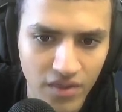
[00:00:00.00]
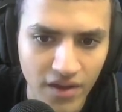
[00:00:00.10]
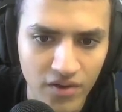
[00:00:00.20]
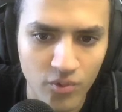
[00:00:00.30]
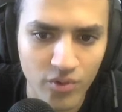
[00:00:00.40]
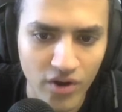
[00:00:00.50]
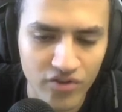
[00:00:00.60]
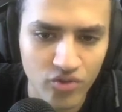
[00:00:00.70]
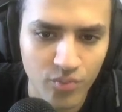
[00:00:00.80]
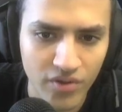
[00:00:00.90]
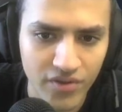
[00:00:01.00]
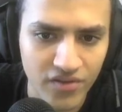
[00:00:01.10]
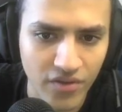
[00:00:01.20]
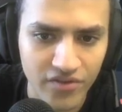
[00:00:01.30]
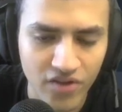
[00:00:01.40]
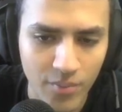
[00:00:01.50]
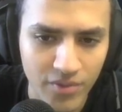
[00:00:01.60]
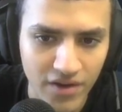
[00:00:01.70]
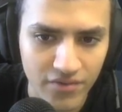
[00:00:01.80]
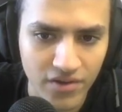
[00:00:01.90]
then we want to put this on the
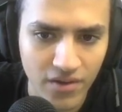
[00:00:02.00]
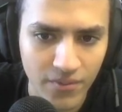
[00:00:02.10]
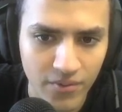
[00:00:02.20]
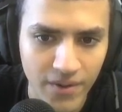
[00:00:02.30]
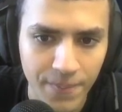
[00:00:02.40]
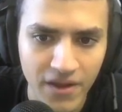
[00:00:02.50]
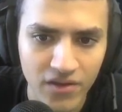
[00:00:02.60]
top left, right?